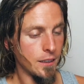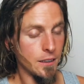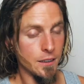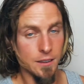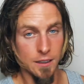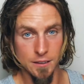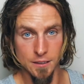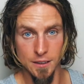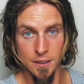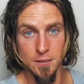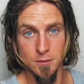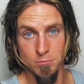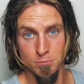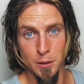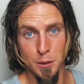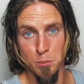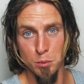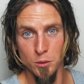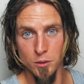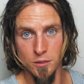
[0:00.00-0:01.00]
that
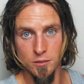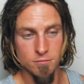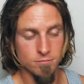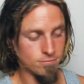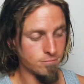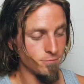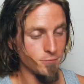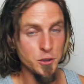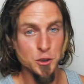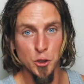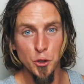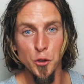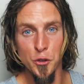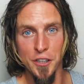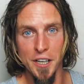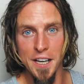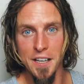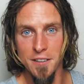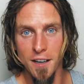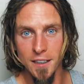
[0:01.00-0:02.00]
people
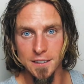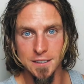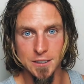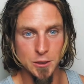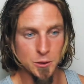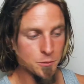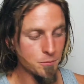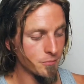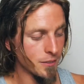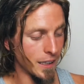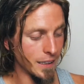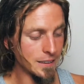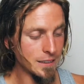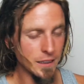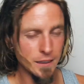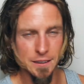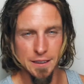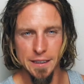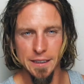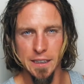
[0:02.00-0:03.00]
urinate onto, and
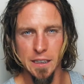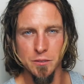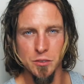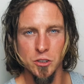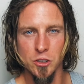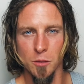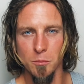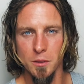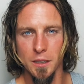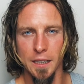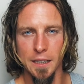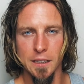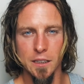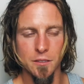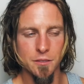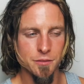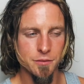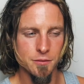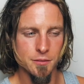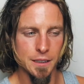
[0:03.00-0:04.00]
they give some kind
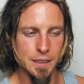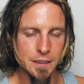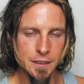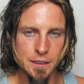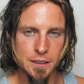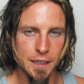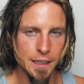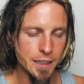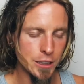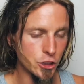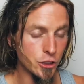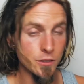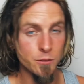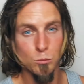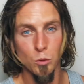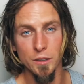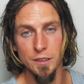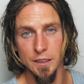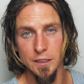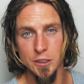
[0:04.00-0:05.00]
of indication.
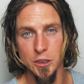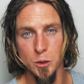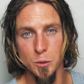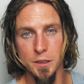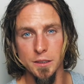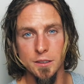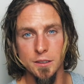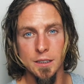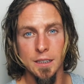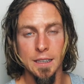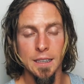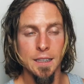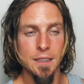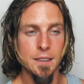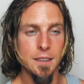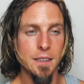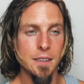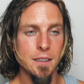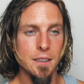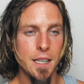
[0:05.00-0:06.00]
What they do is
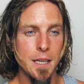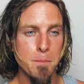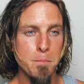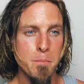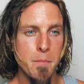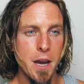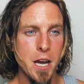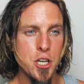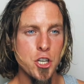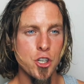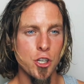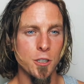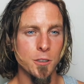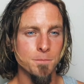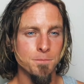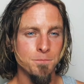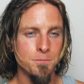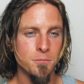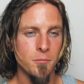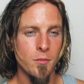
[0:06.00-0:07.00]
they
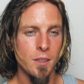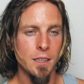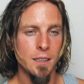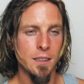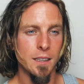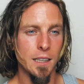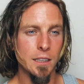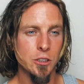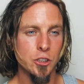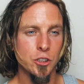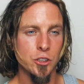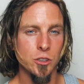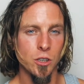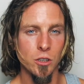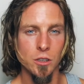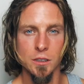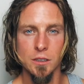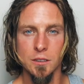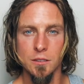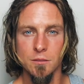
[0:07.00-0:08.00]
measure a
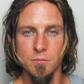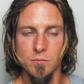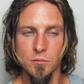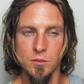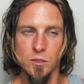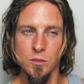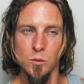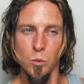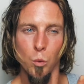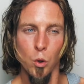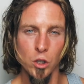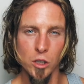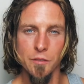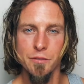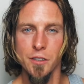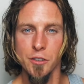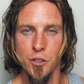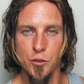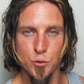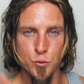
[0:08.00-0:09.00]
certain one
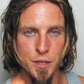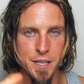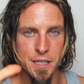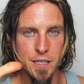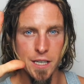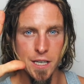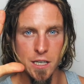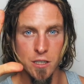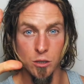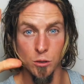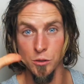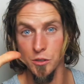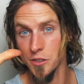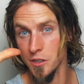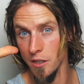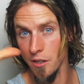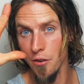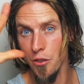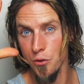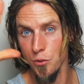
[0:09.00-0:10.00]
of the 3 ketones.
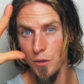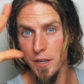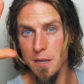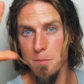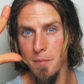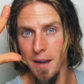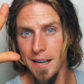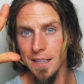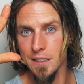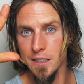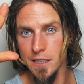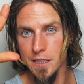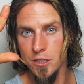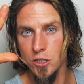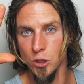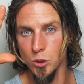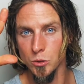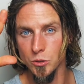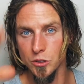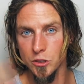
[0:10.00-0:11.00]
There are 3 main
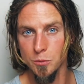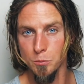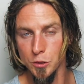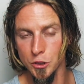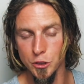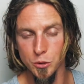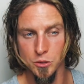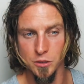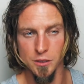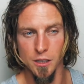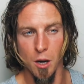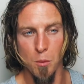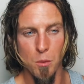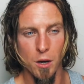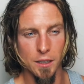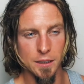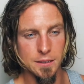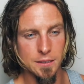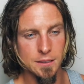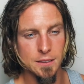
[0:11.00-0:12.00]
ketones produced in our
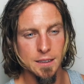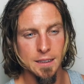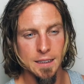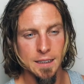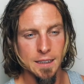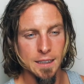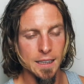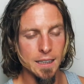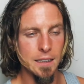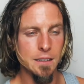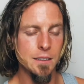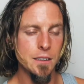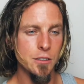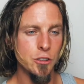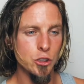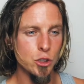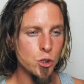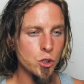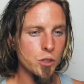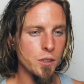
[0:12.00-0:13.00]
bodies, and
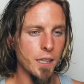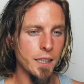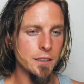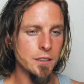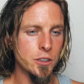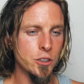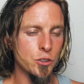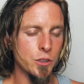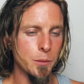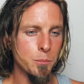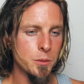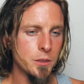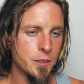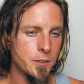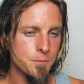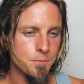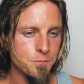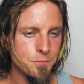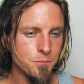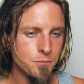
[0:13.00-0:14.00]
these urine strips,